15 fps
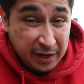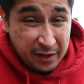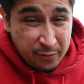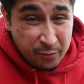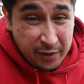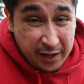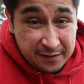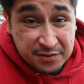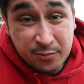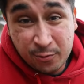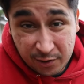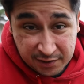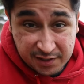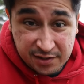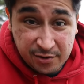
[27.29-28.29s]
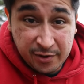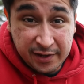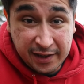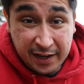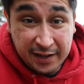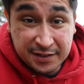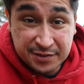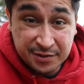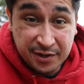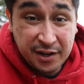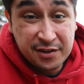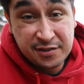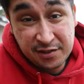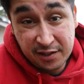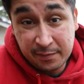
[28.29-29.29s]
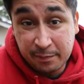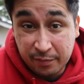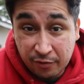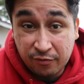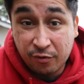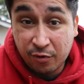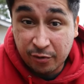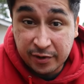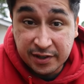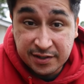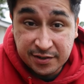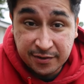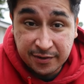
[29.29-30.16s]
but we have some work to do on the IS-300 before we can